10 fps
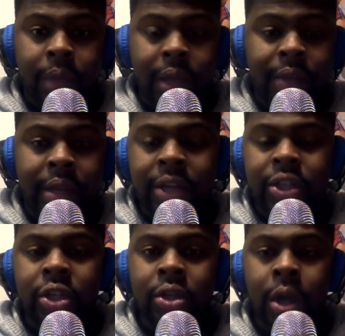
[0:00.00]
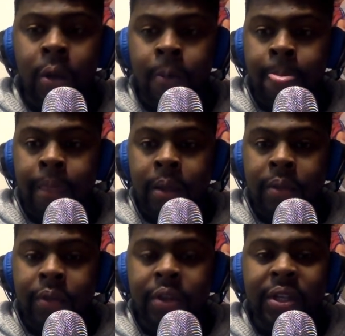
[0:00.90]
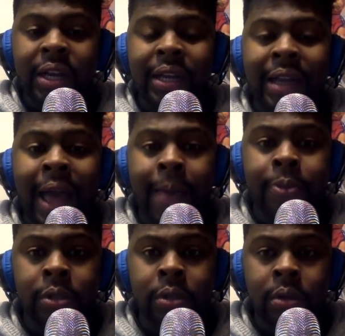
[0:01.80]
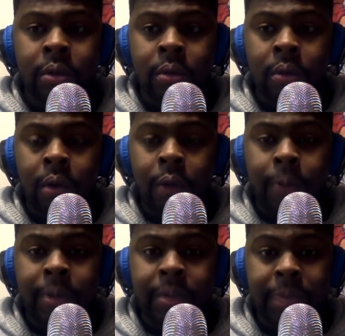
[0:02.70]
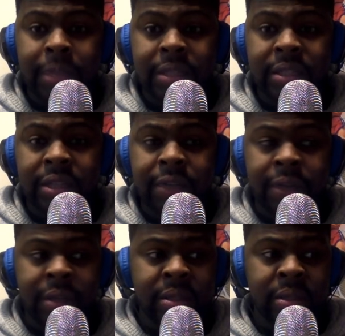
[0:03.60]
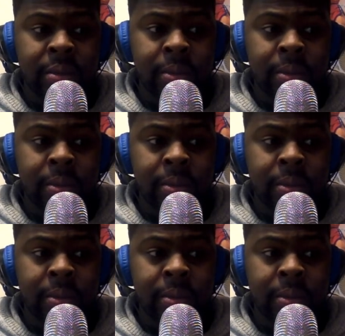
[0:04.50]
And then next thing you know, there's a collapse on the Pistons defense.